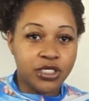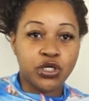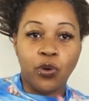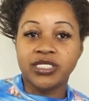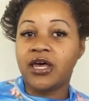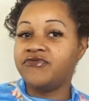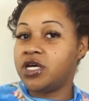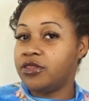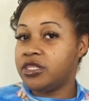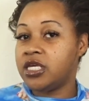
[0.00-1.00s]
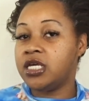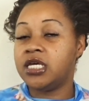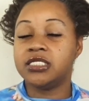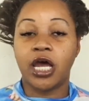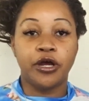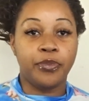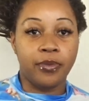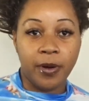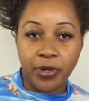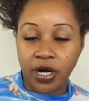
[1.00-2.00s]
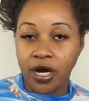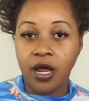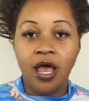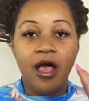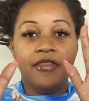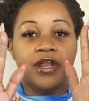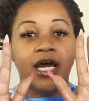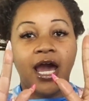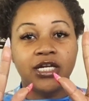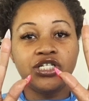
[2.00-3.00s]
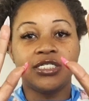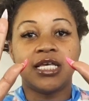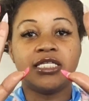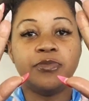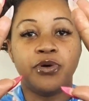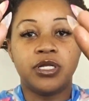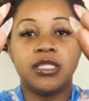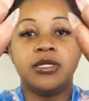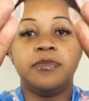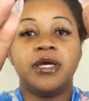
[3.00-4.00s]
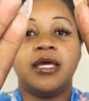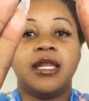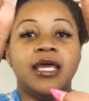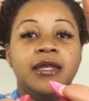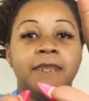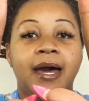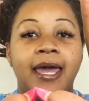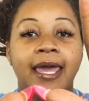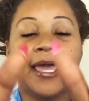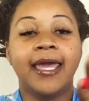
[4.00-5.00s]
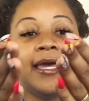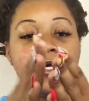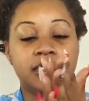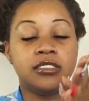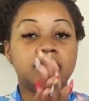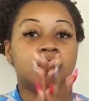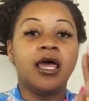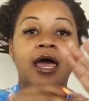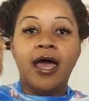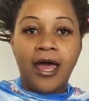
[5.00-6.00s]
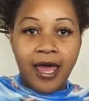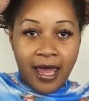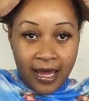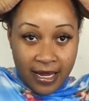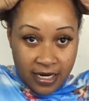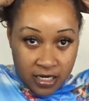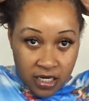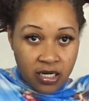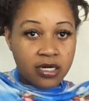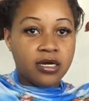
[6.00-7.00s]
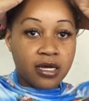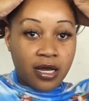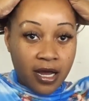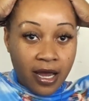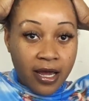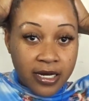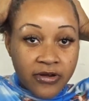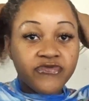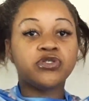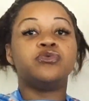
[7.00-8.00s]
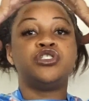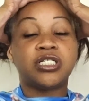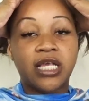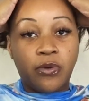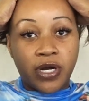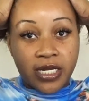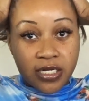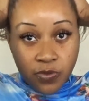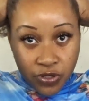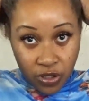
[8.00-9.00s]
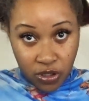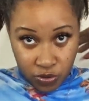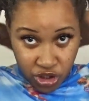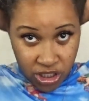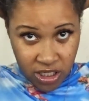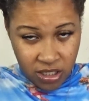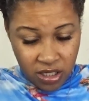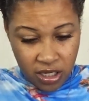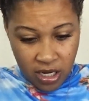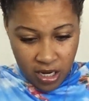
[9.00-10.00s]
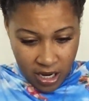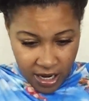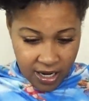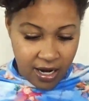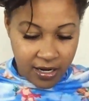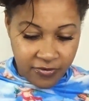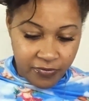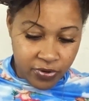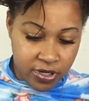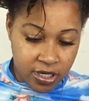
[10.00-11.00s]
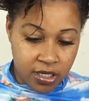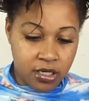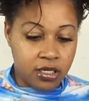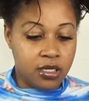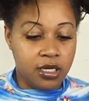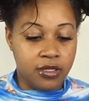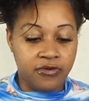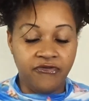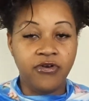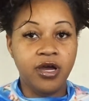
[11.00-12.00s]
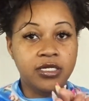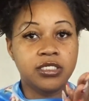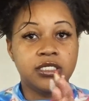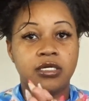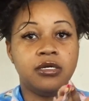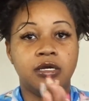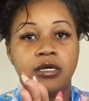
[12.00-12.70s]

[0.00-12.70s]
So once I've done the entire perimeter, then I kind of just like to put a little bit in my hands and kind of do just like what I did with the lotion, and kind of put it in the front